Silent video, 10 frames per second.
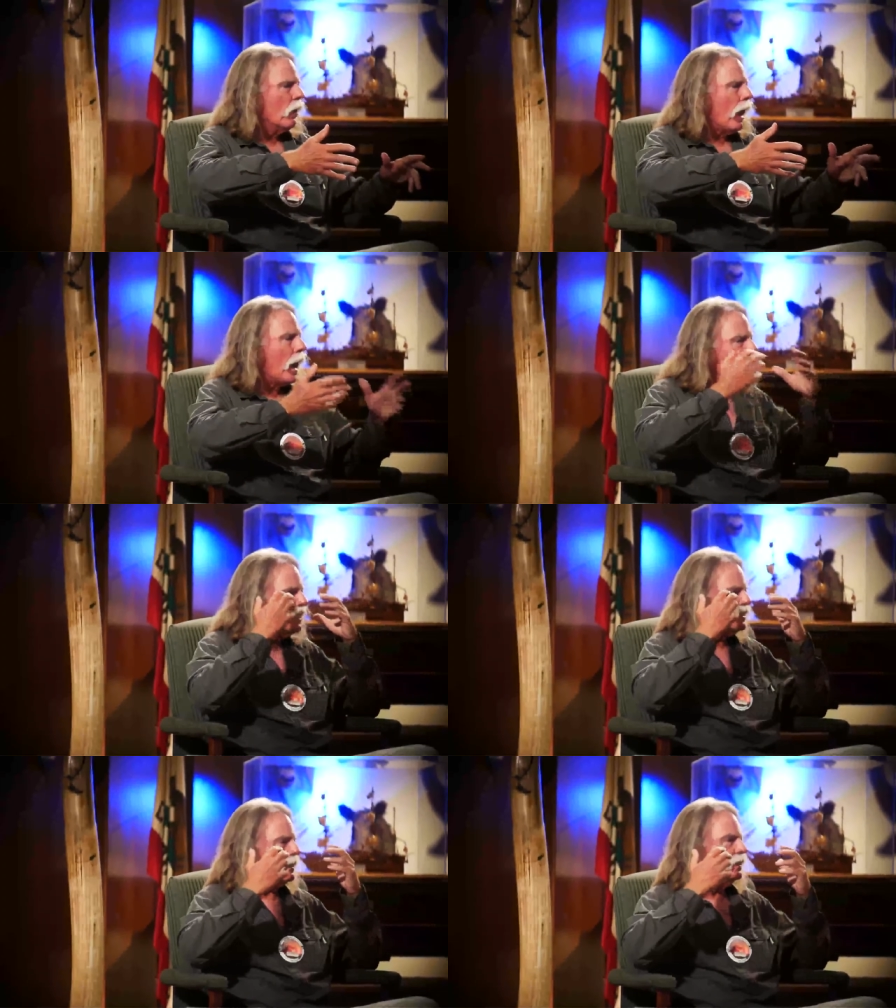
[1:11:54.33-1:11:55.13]
I'm
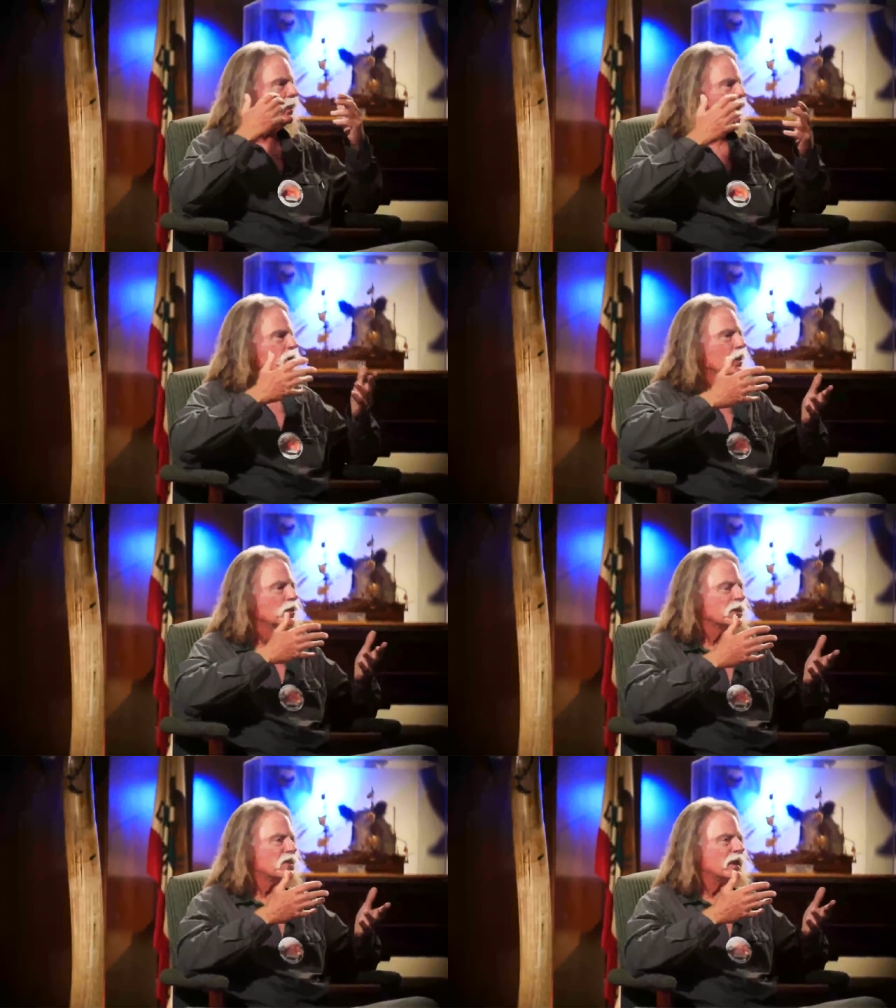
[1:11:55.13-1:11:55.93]
listening to the
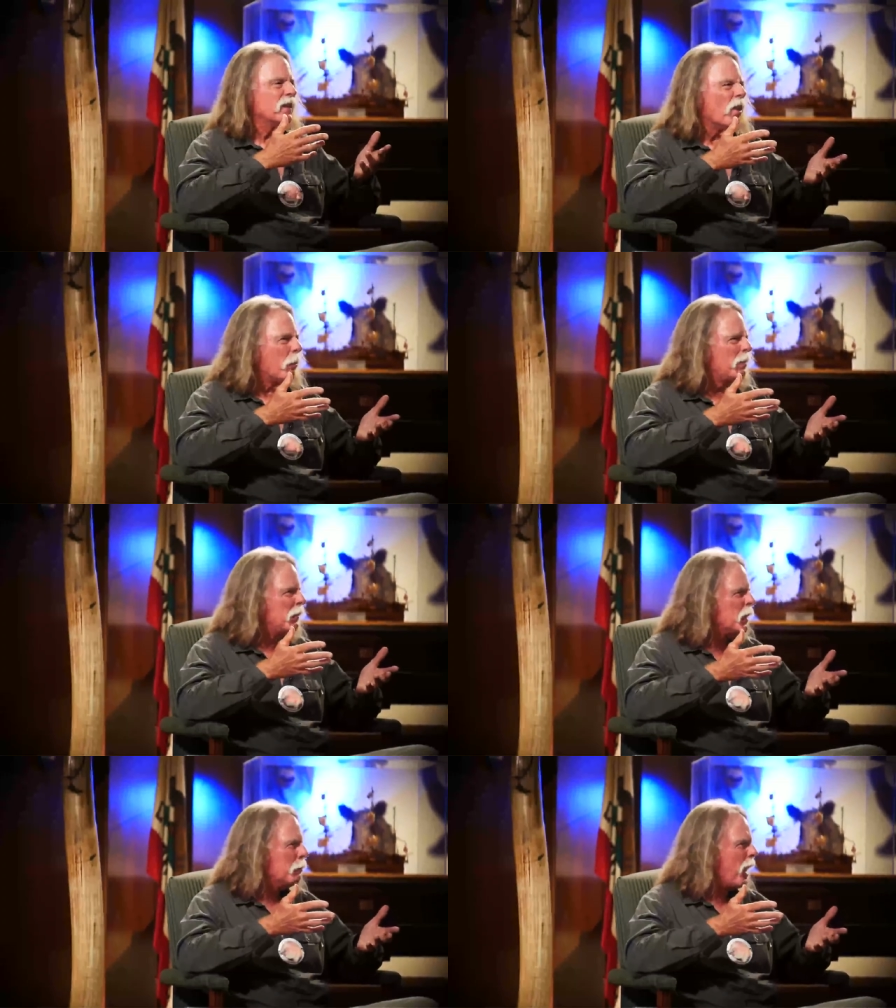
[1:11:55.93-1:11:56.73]
news and seeing they're all
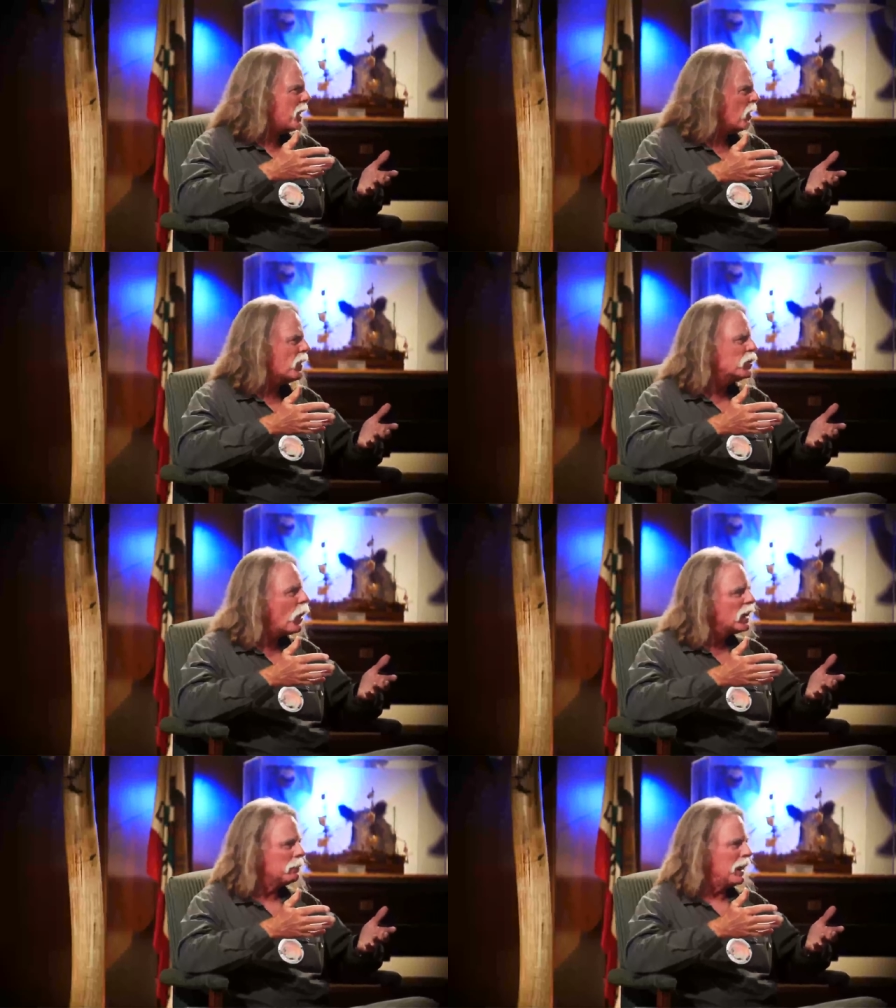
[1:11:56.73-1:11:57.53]
they're buying all the
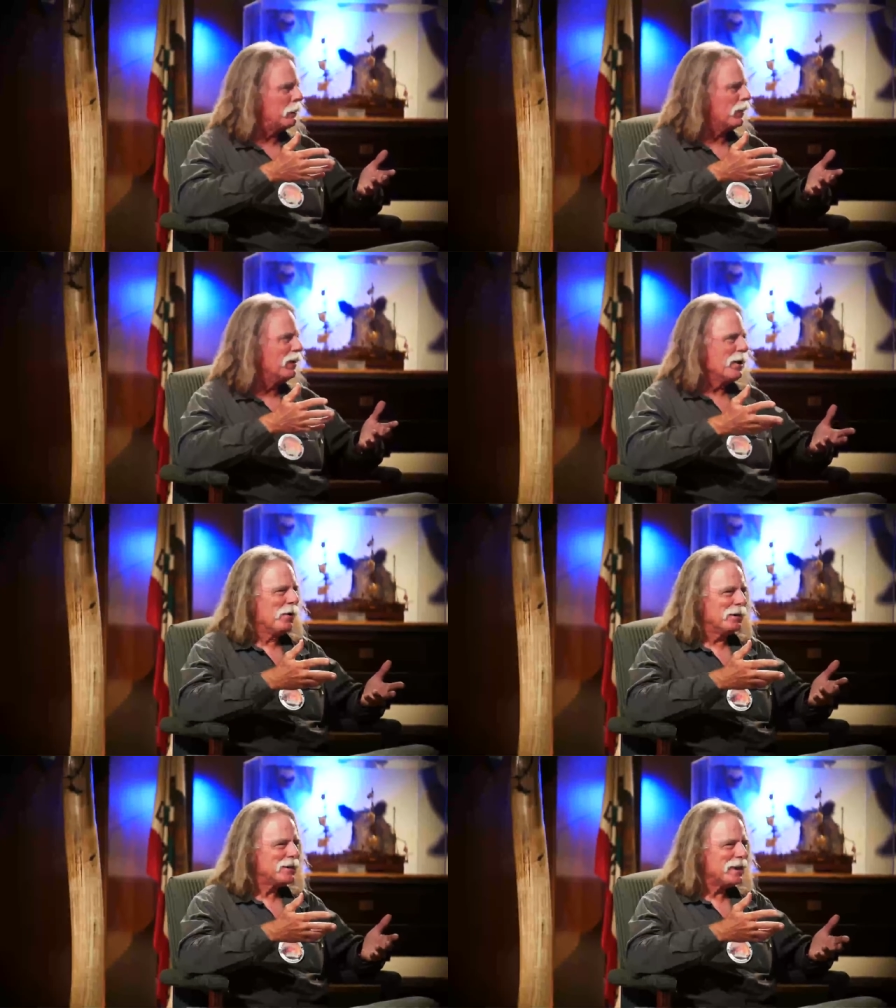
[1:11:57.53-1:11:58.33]
toilet paper.
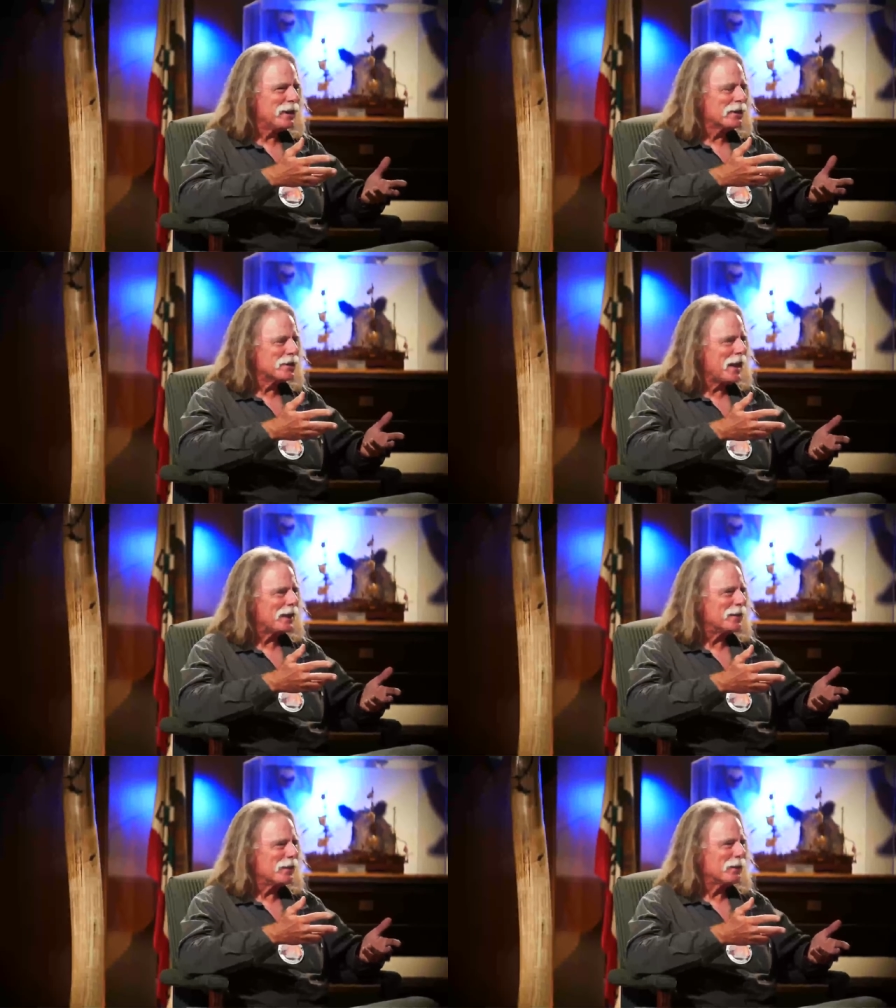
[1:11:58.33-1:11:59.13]
What the hell is
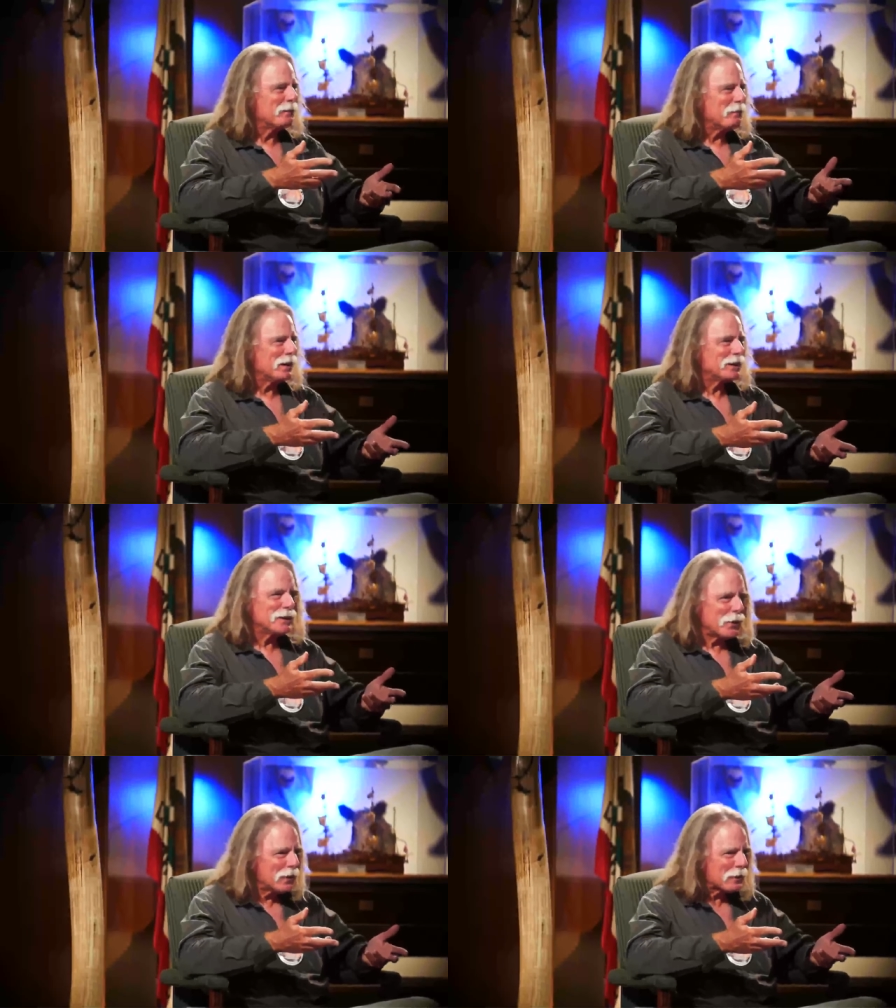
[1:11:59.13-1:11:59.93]
that? You know, but the
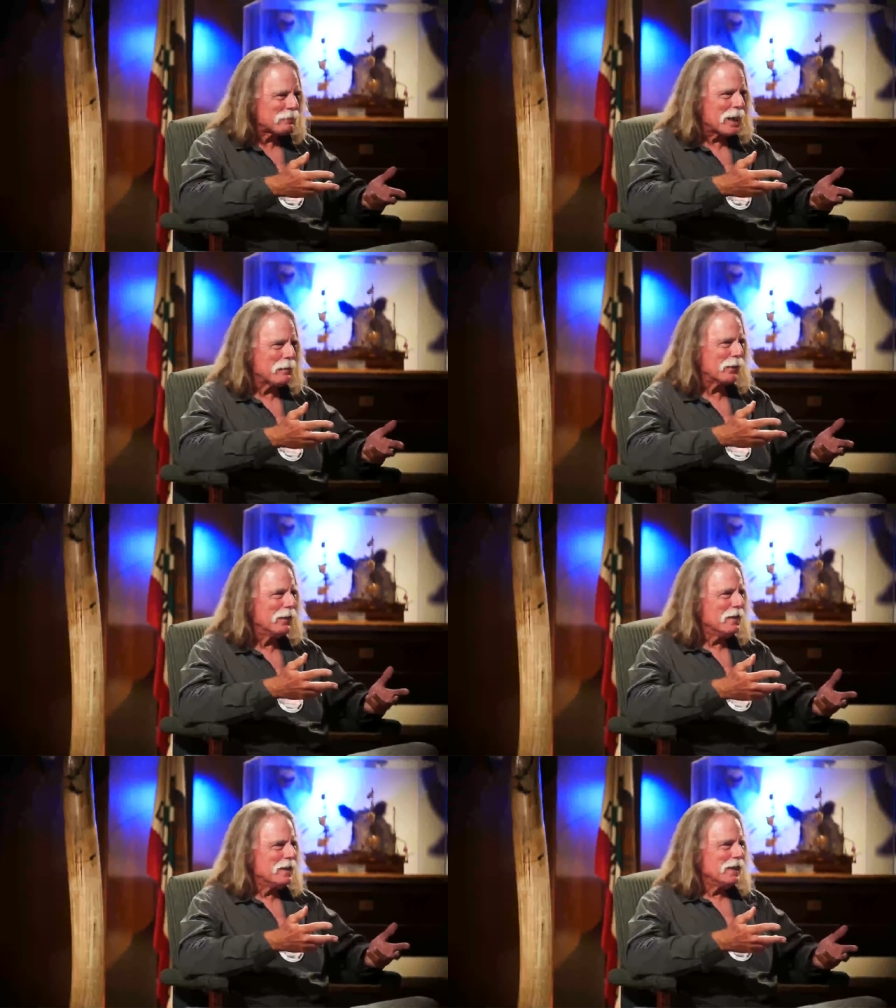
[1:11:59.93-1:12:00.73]
toilet paper.
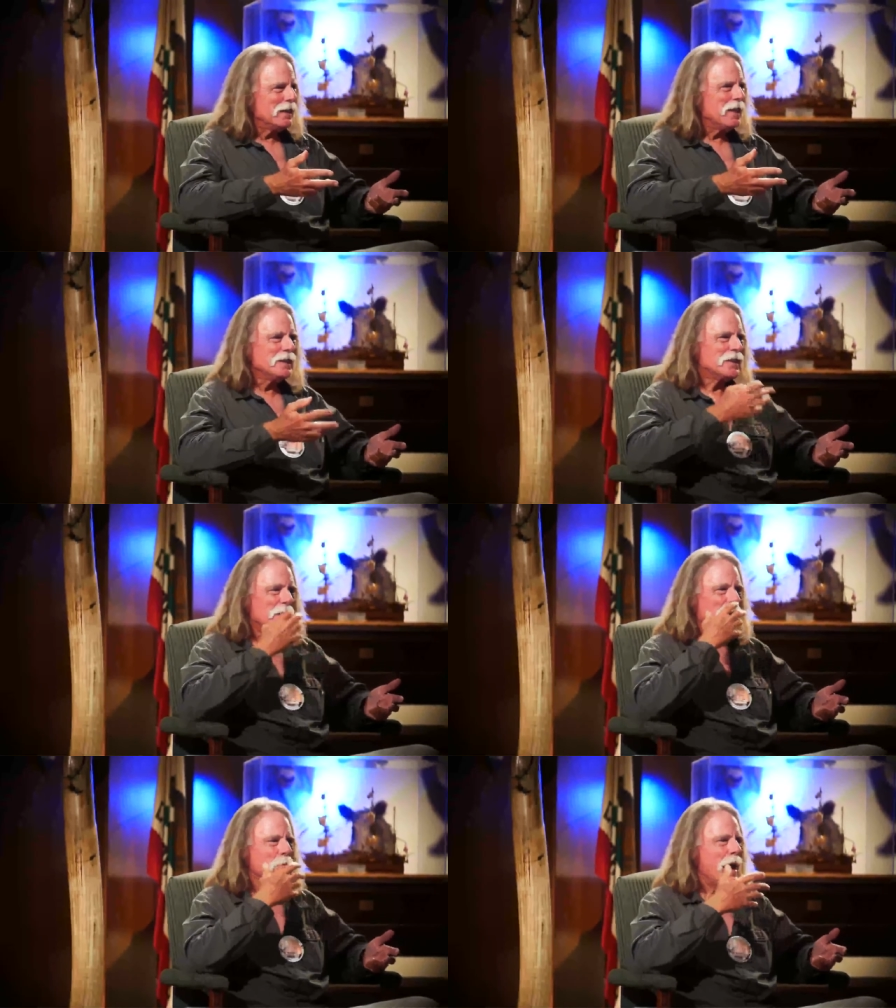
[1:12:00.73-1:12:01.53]
And then you
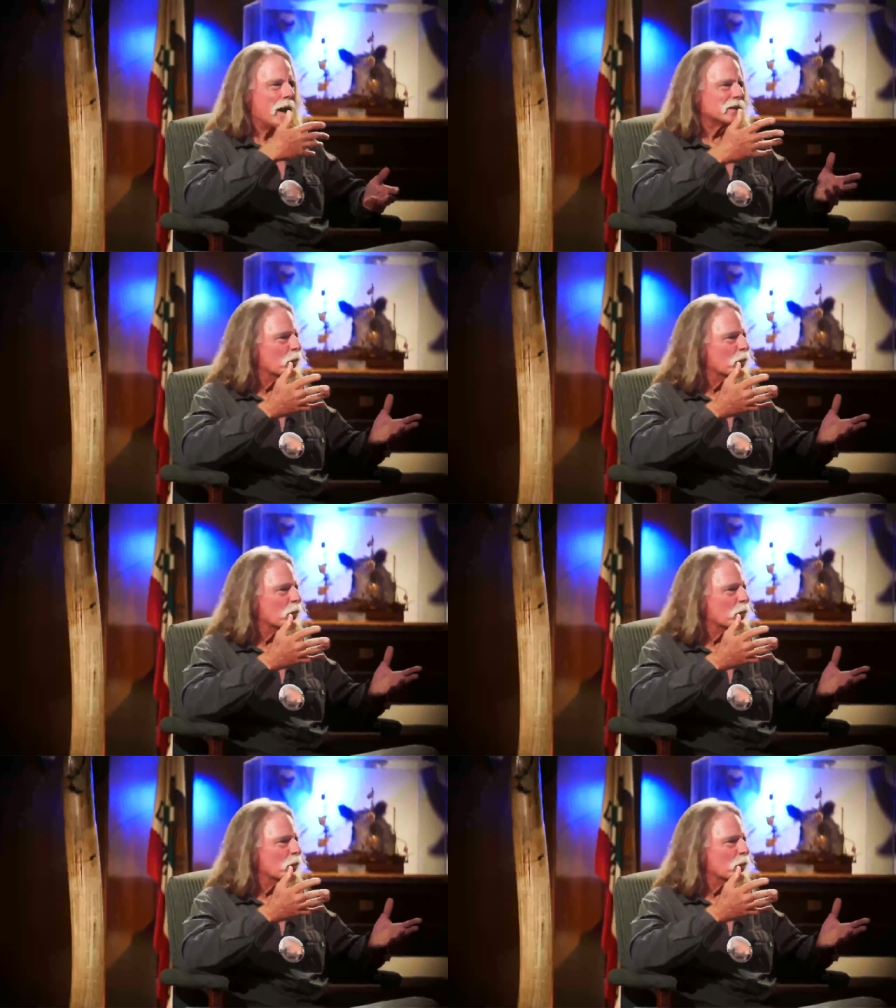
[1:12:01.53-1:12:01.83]
start wearing masks.